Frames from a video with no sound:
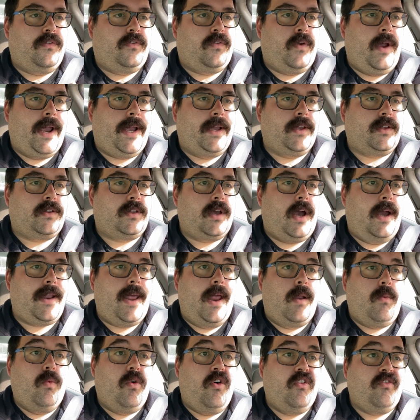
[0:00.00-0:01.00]
Frankenstein
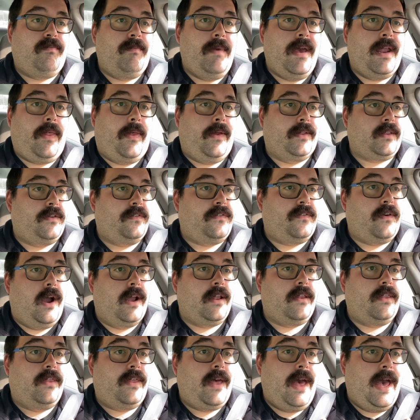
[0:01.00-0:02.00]
and Wolfman. I'd like to
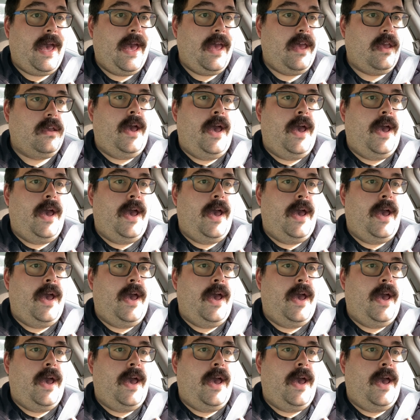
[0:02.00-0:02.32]
find that.